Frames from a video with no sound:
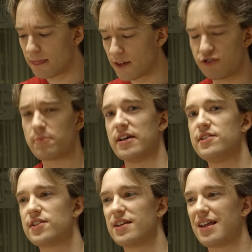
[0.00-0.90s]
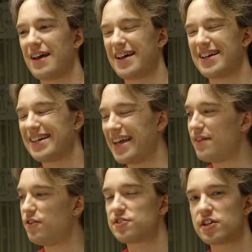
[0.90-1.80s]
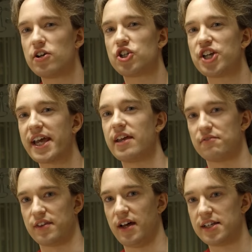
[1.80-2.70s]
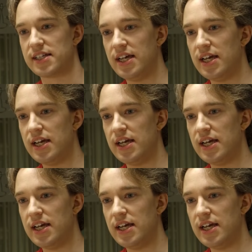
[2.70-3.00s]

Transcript: The trouble is, if you start checking for that,